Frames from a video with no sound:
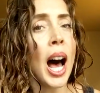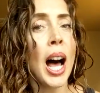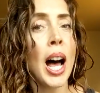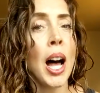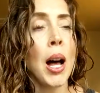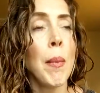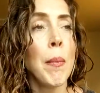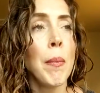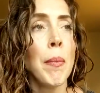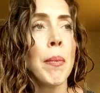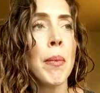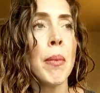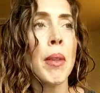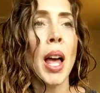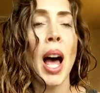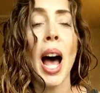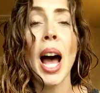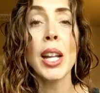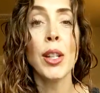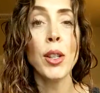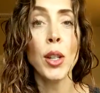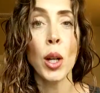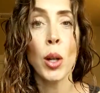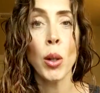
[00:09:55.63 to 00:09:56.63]

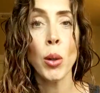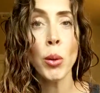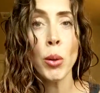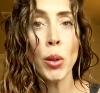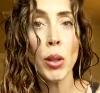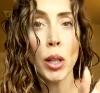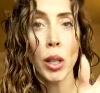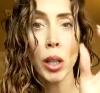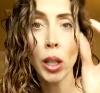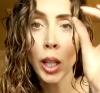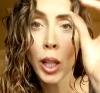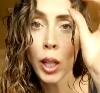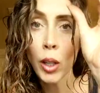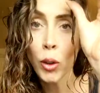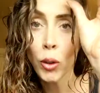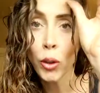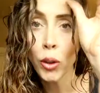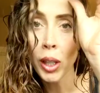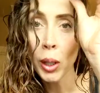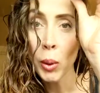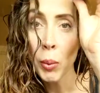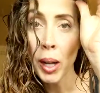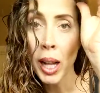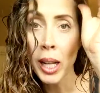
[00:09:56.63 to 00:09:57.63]
I don't
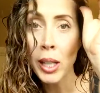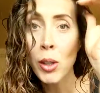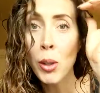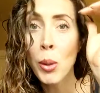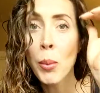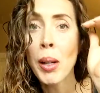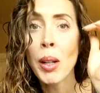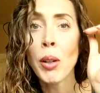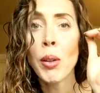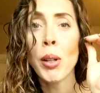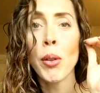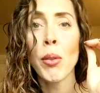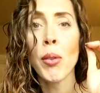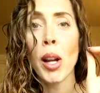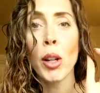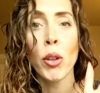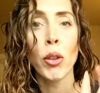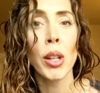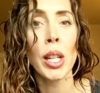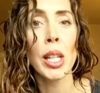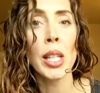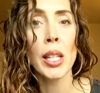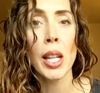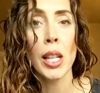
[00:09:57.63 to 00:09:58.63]
usually, when I do my
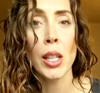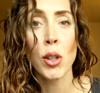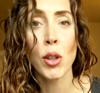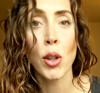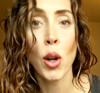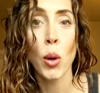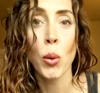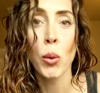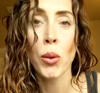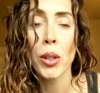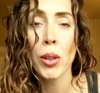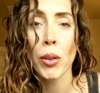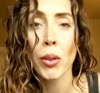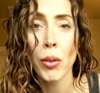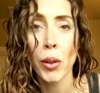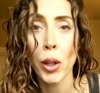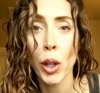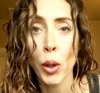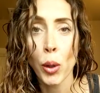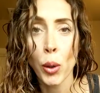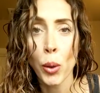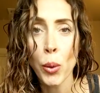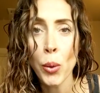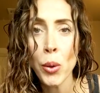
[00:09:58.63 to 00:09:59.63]
refreshes, I don't
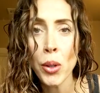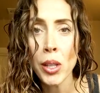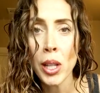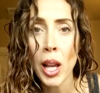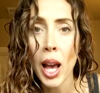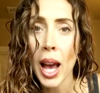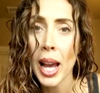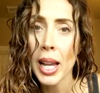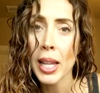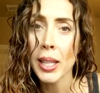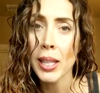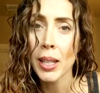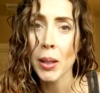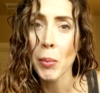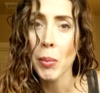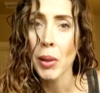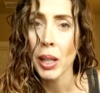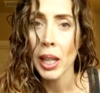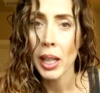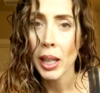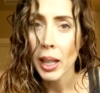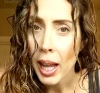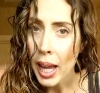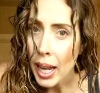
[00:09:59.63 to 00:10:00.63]
diffuse. I
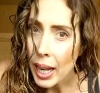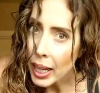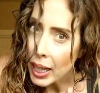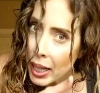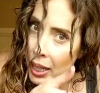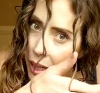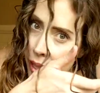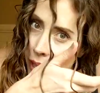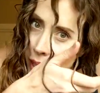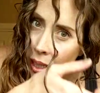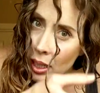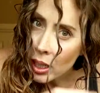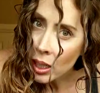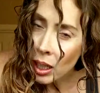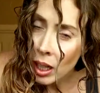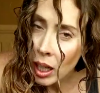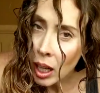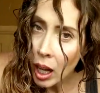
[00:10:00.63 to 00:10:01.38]
simply let it